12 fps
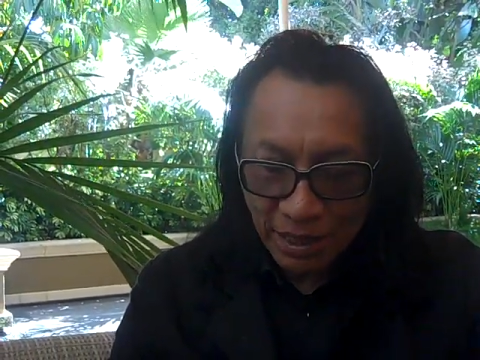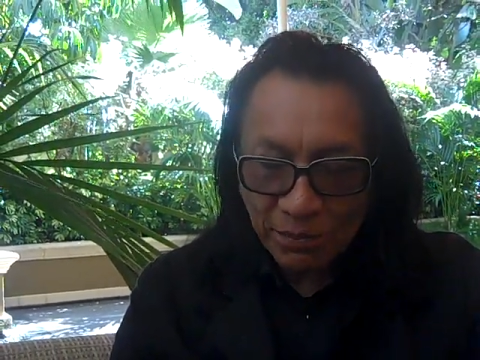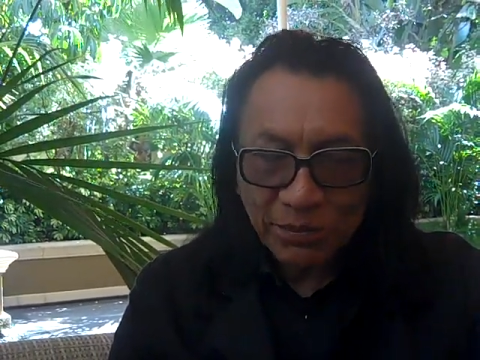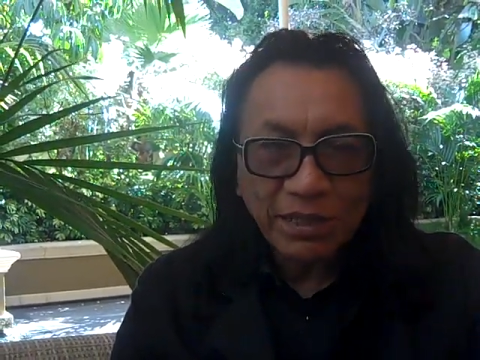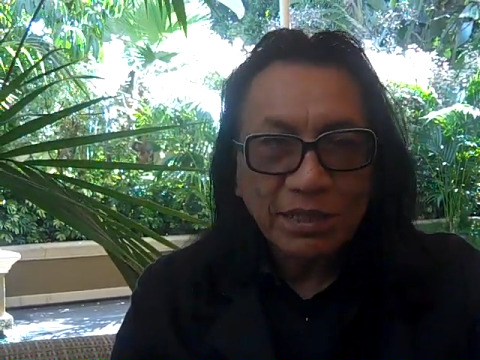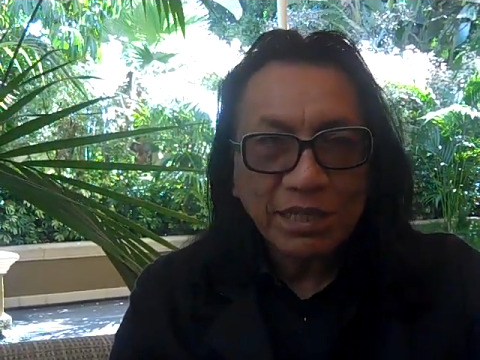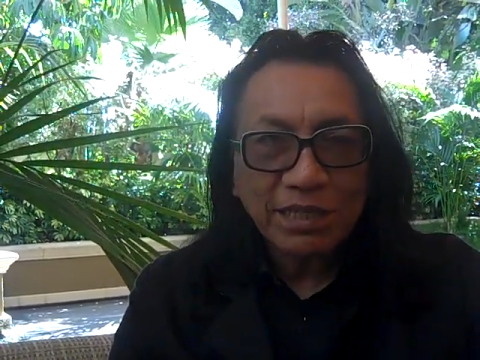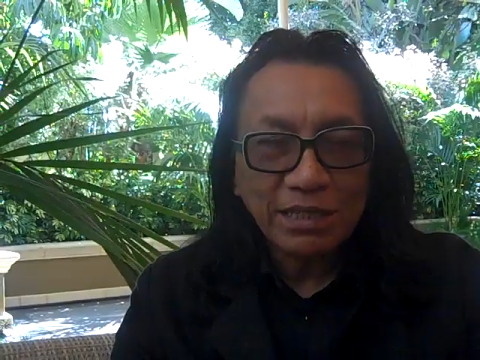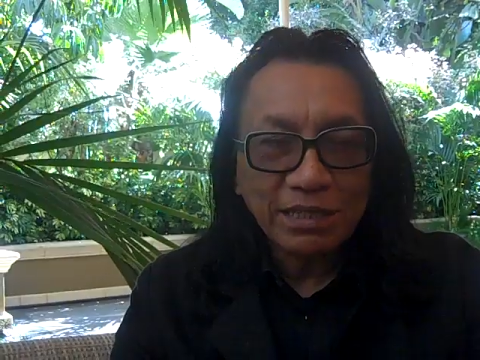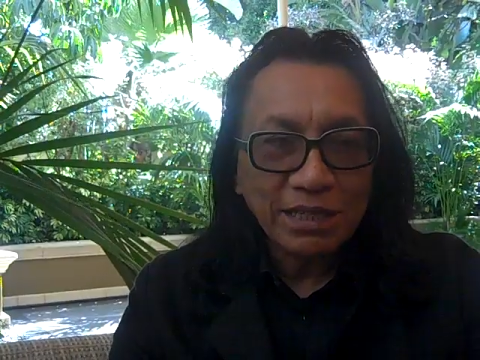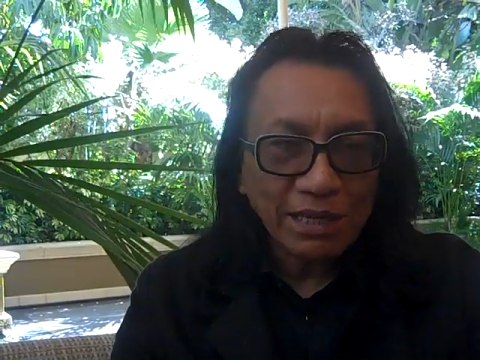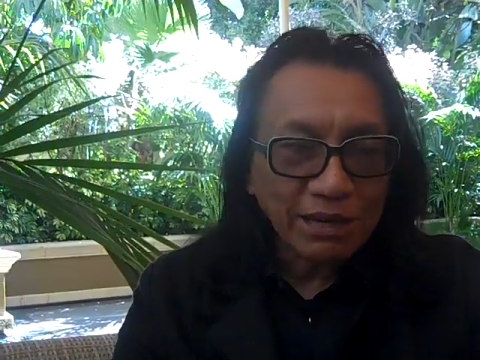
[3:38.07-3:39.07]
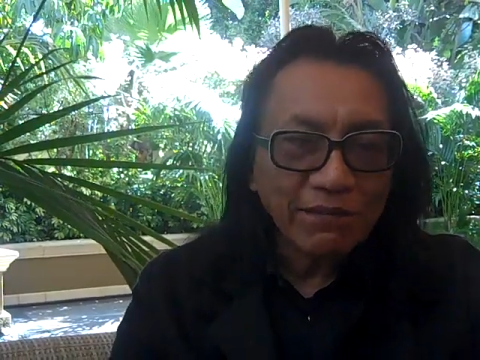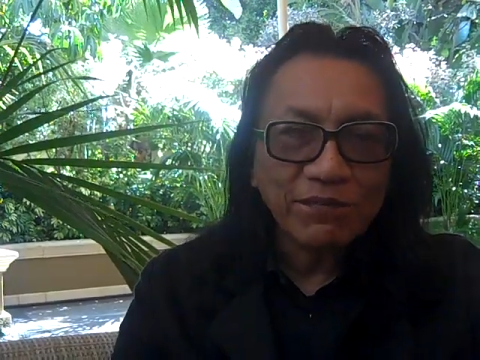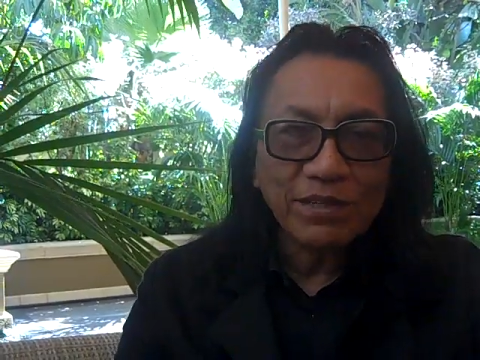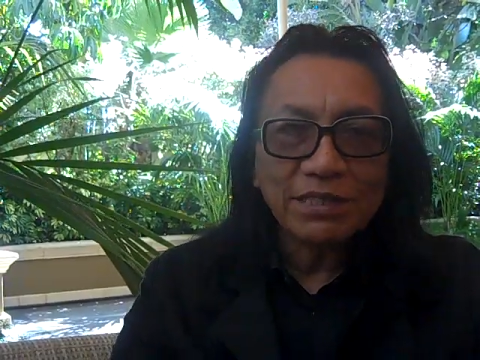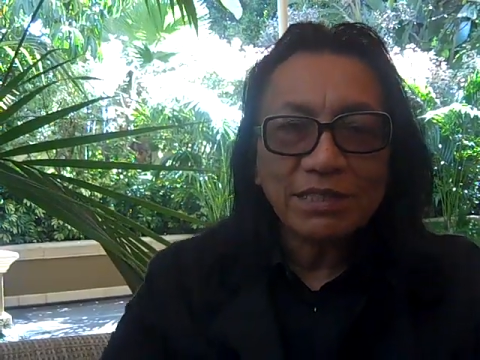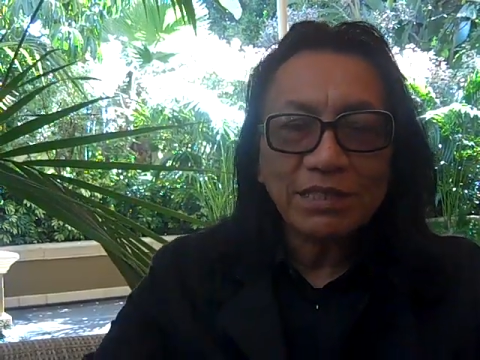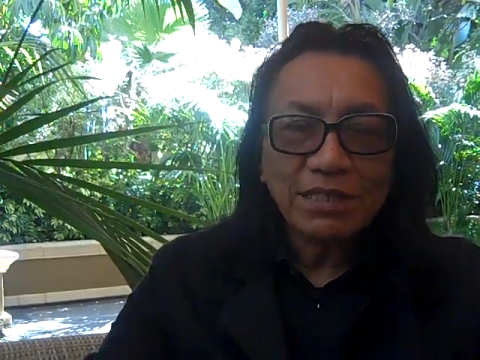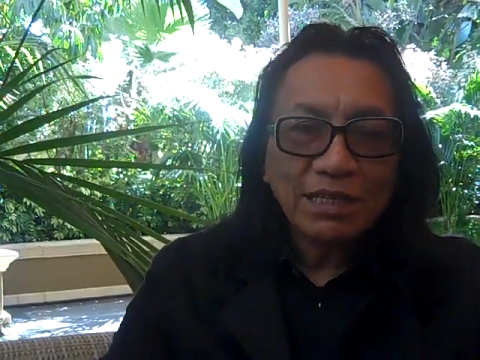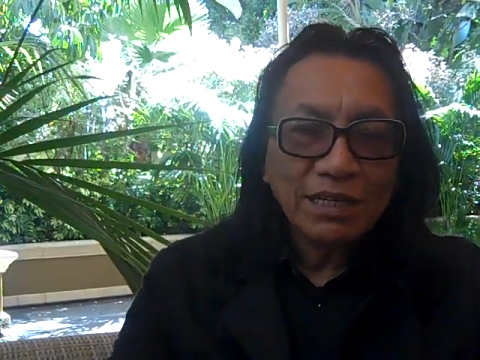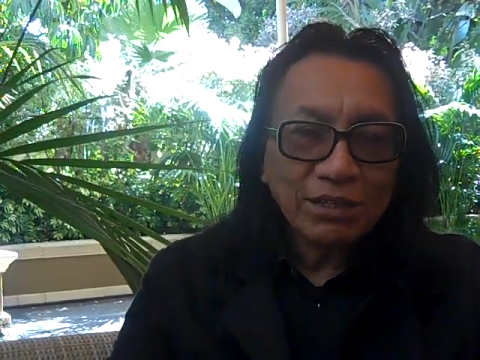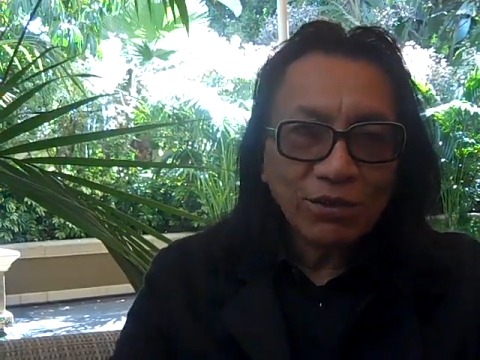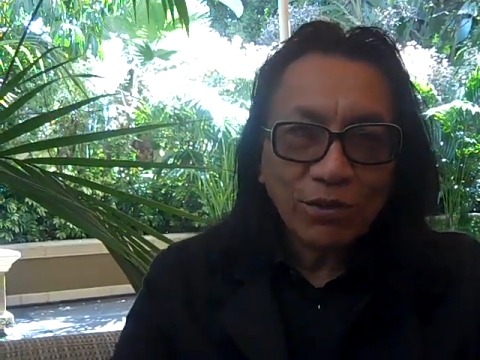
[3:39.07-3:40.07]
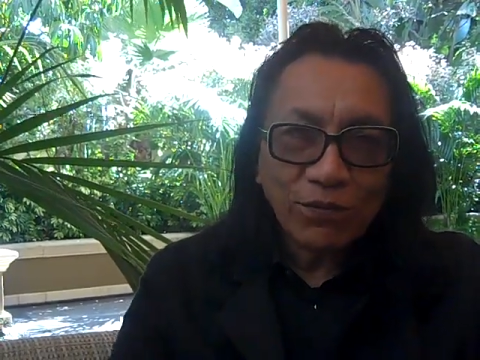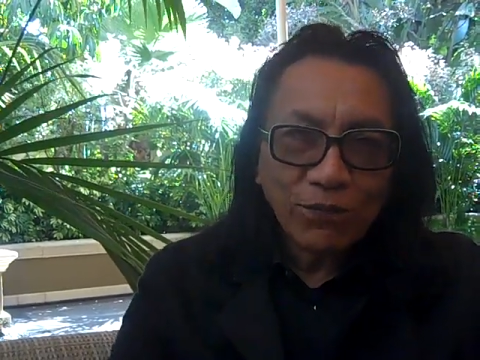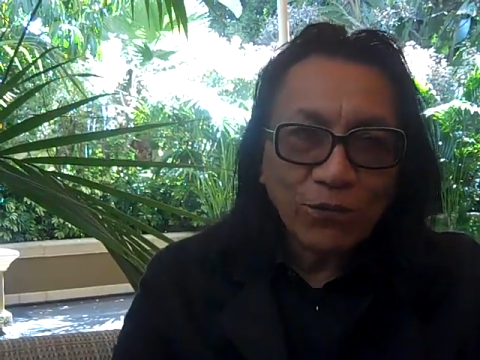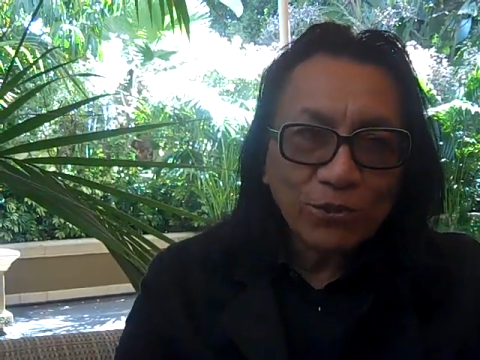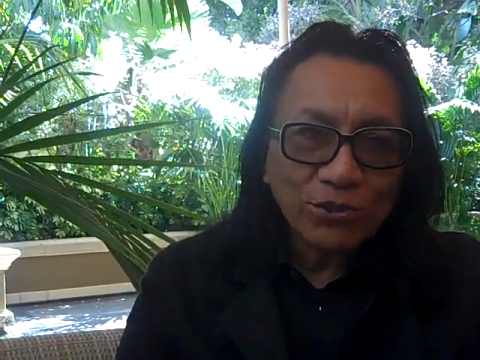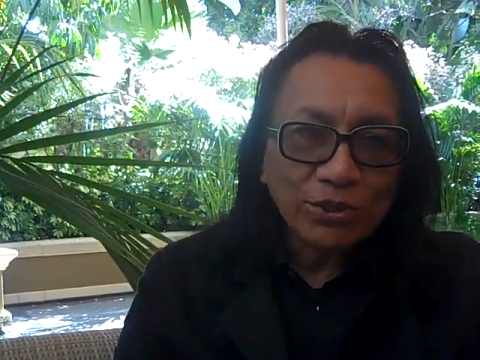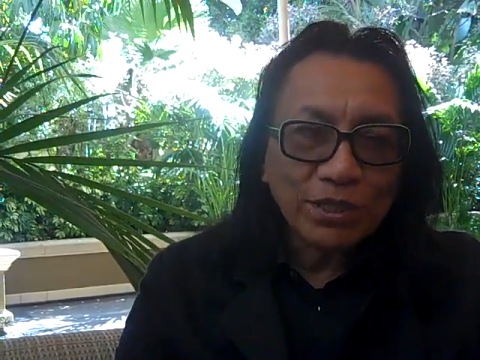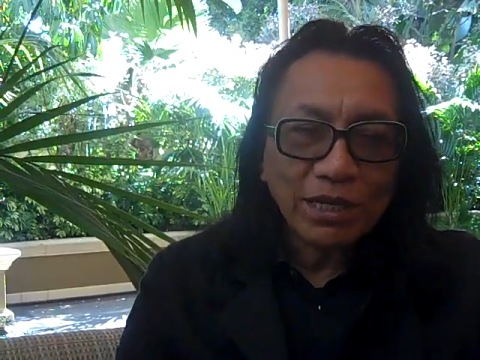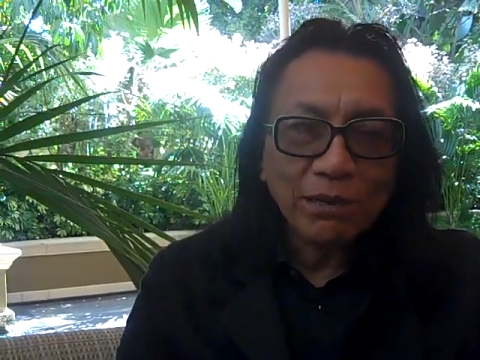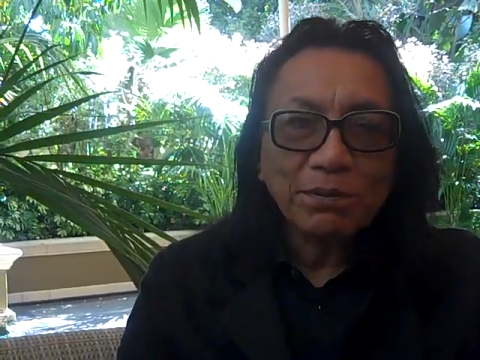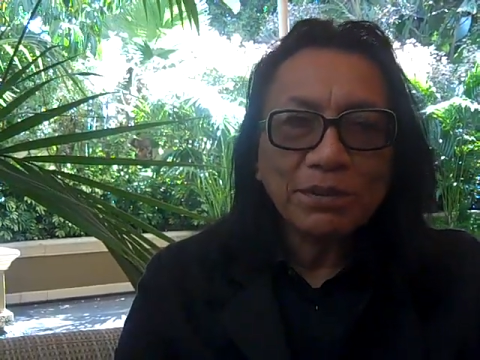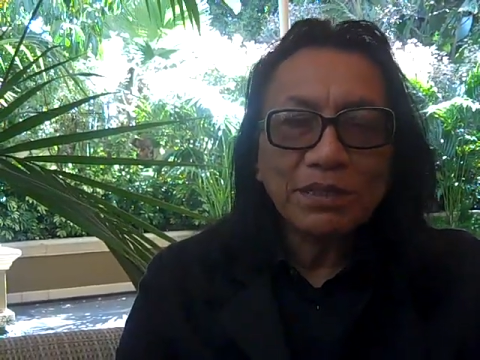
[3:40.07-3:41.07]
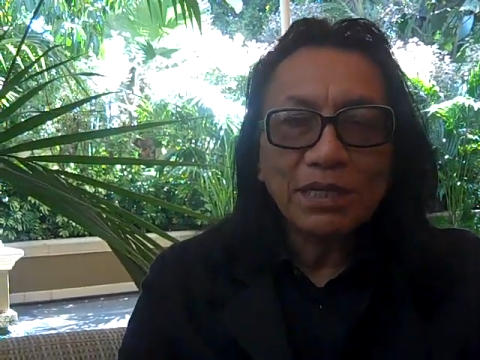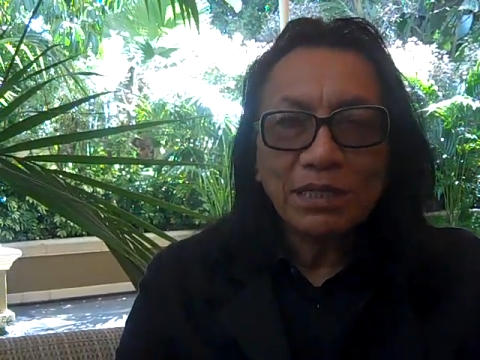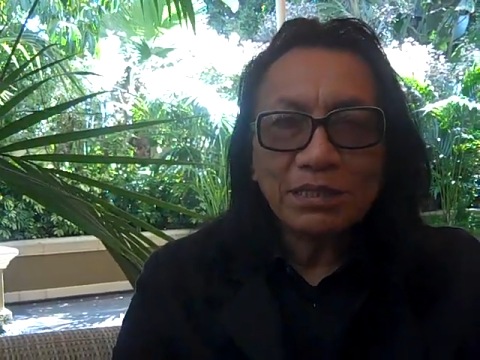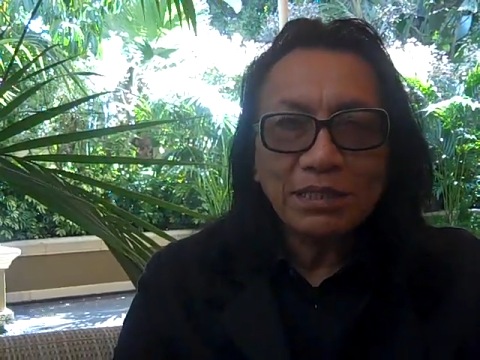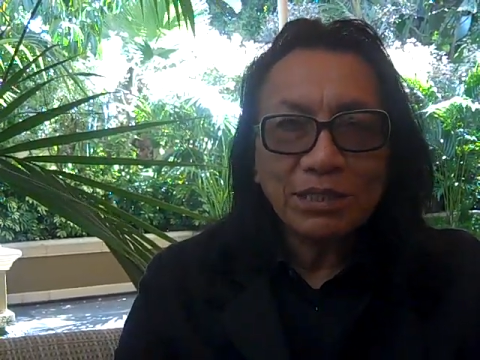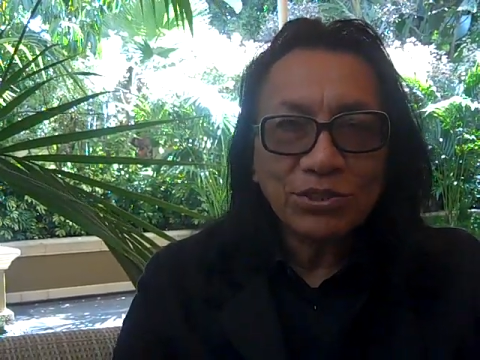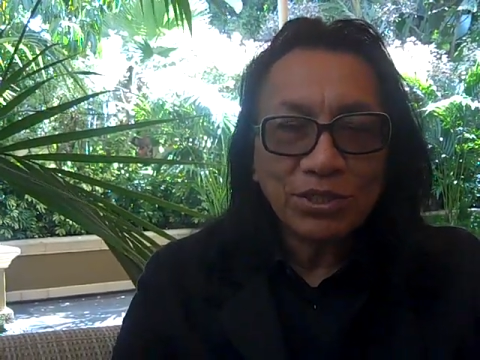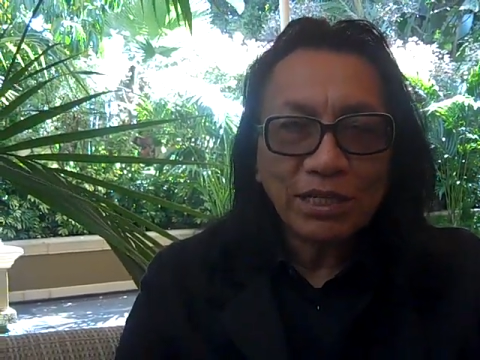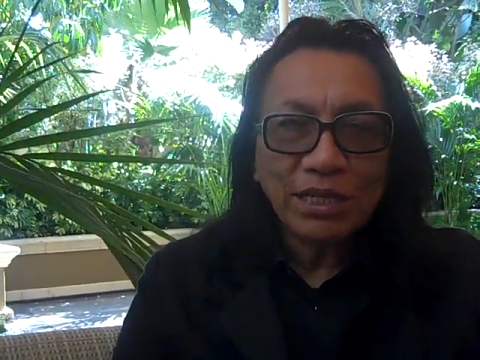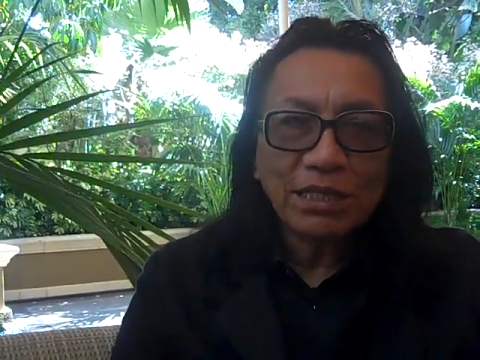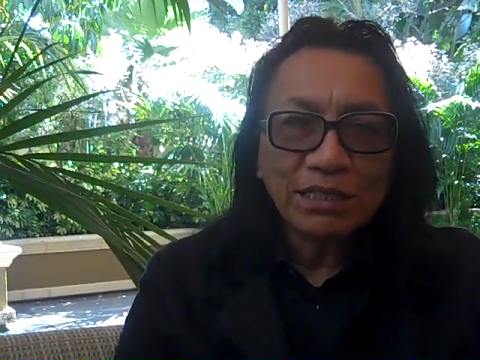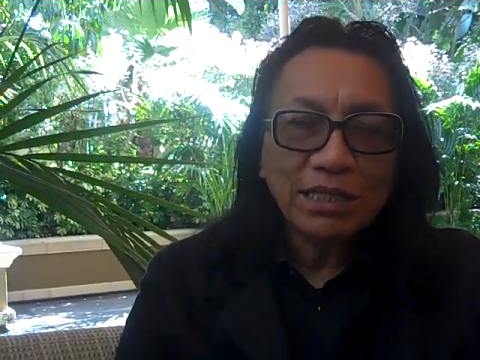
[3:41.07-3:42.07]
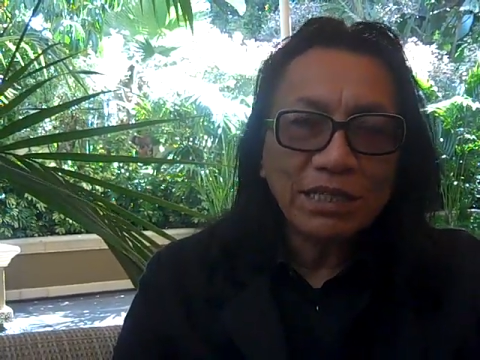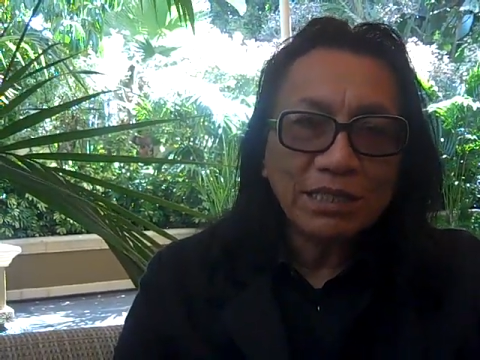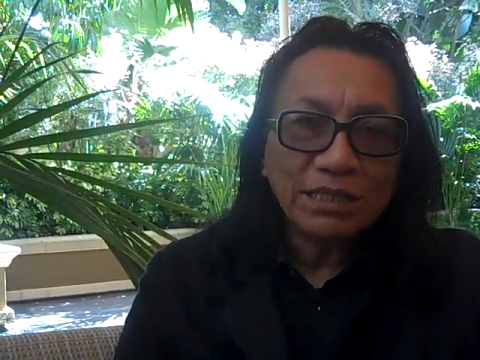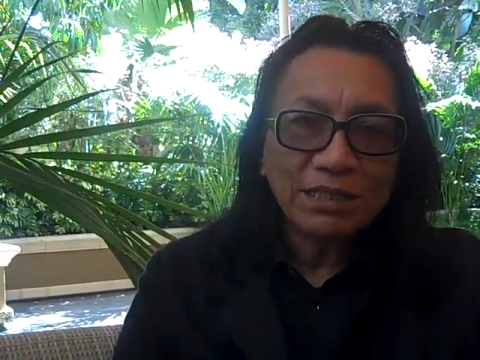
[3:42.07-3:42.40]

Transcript: I'm lucky to have this good fortune happen at such a late date.